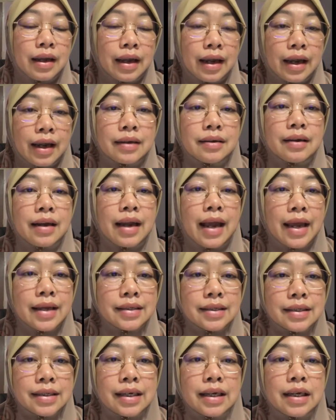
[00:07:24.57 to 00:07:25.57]
And
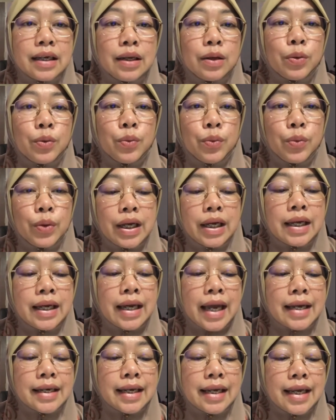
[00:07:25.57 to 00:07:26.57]
actually we
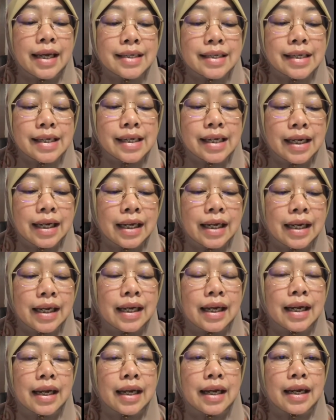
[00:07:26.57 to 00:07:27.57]
can easy
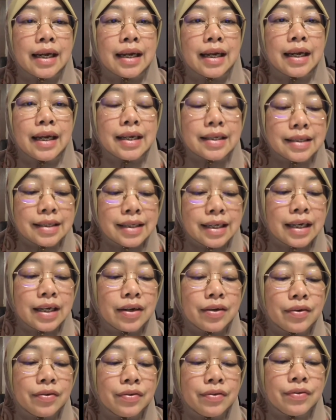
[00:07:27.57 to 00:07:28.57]

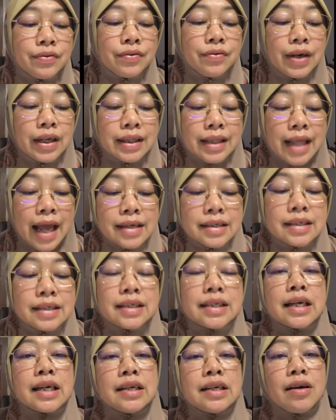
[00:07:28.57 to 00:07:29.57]

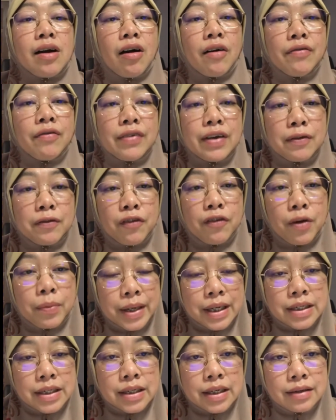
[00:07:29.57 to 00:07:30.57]
retention of
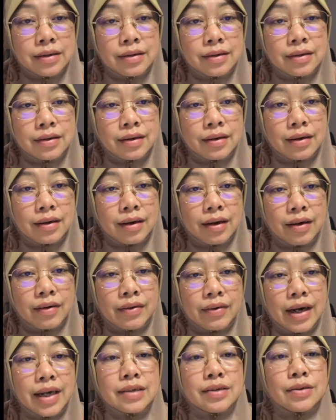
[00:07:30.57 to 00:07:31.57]
information.
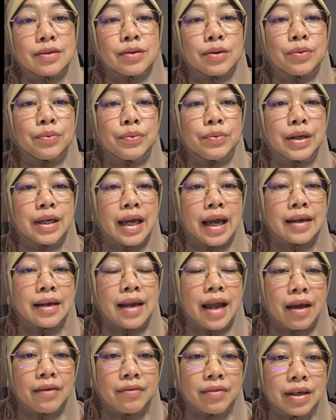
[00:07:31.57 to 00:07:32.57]
Alright, so we can
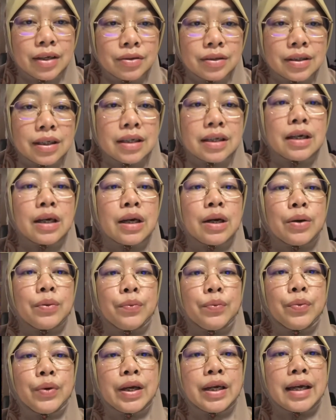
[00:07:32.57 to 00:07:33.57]
have a look,
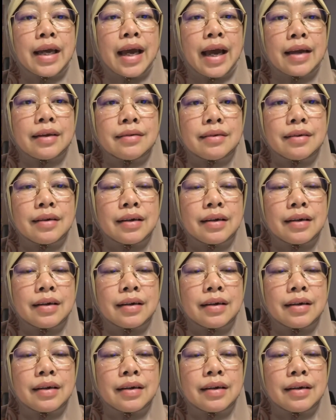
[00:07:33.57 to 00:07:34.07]
we can